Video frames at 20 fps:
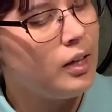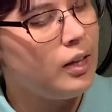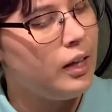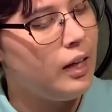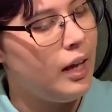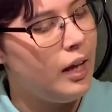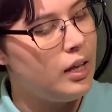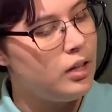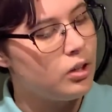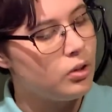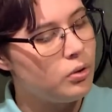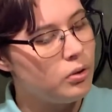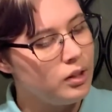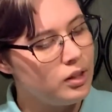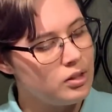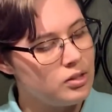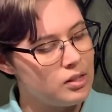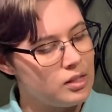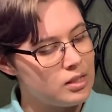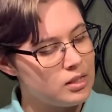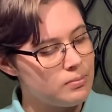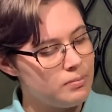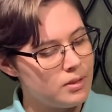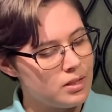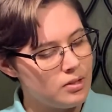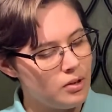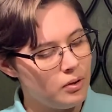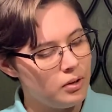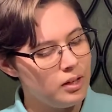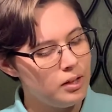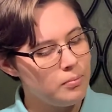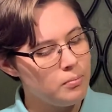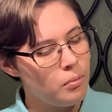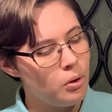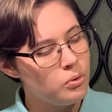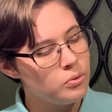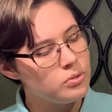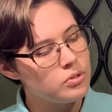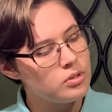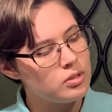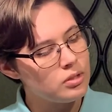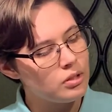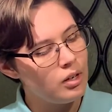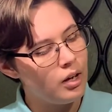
And according to the Smithsonian, most